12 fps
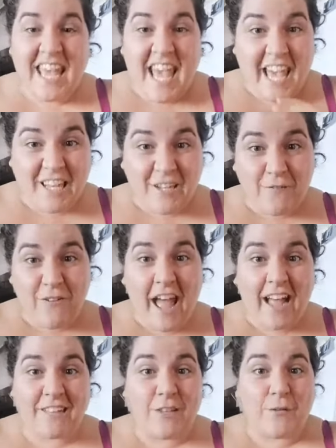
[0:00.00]
And in
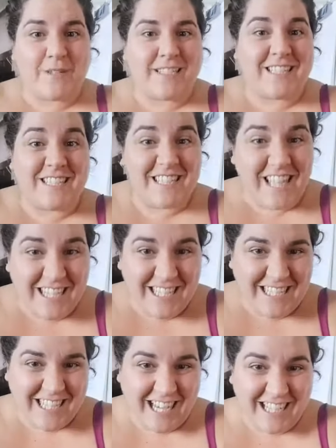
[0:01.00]
fact, there was a
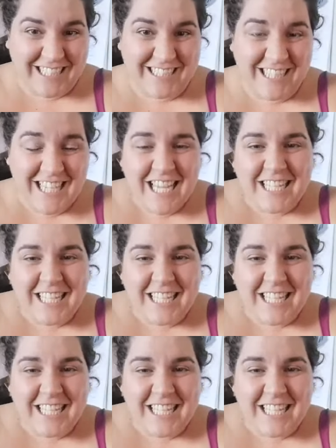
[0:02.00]
study done